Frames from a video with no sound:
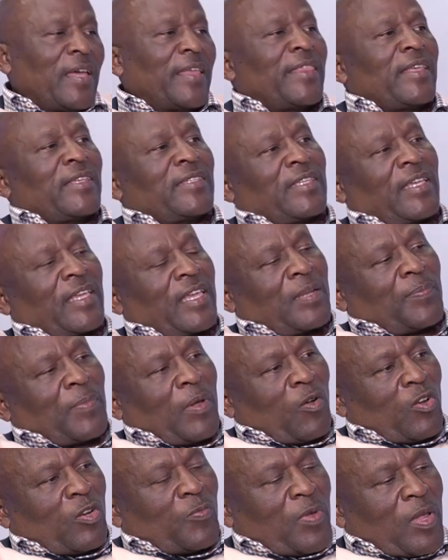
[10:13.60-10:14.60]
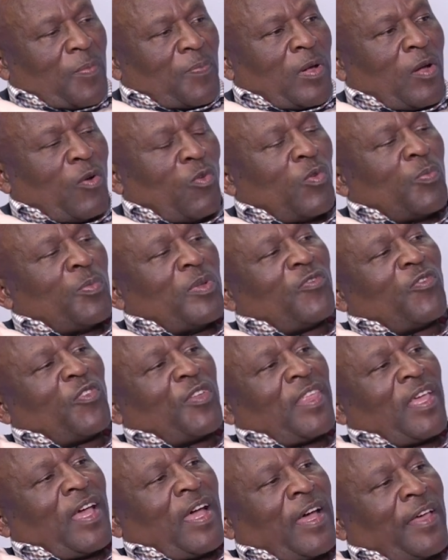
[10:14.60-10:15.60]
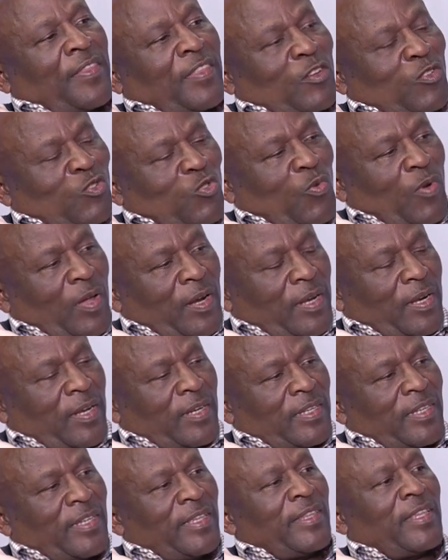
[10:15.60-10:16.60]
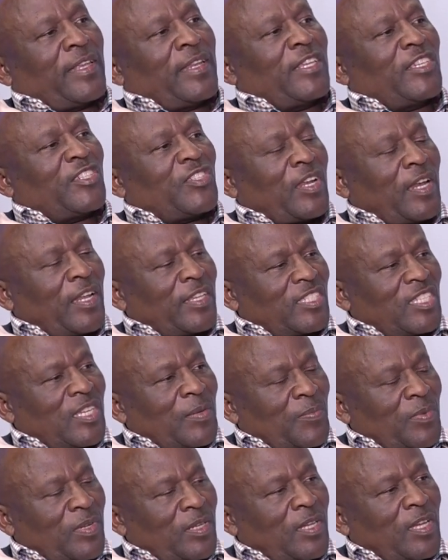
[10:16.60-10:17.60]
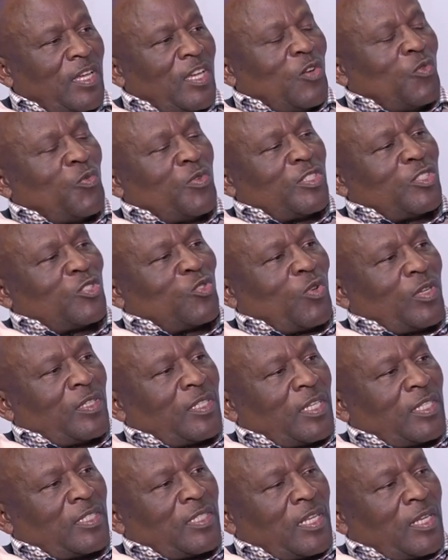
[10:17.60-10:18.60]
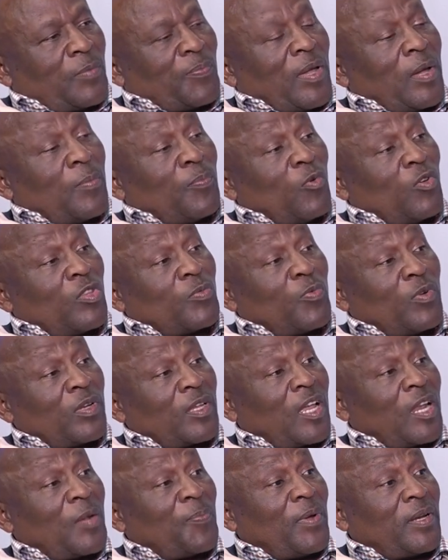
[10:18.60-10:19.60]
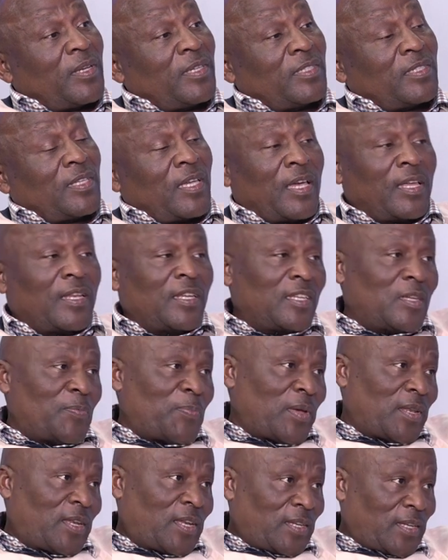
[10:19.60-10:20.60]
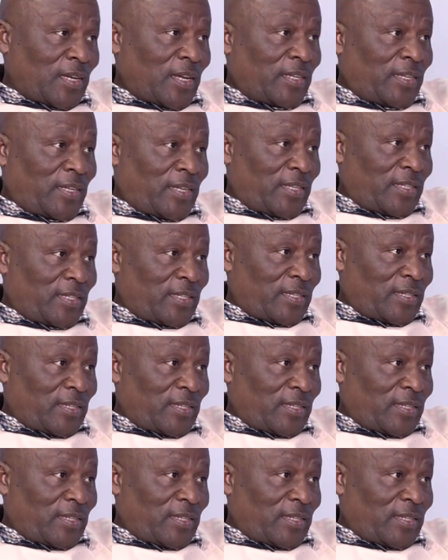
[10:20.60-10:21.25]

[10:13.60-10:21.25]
The second ballot paper will be for the other 200 in the National Assembly, which is contested by both political parties and independent candidates.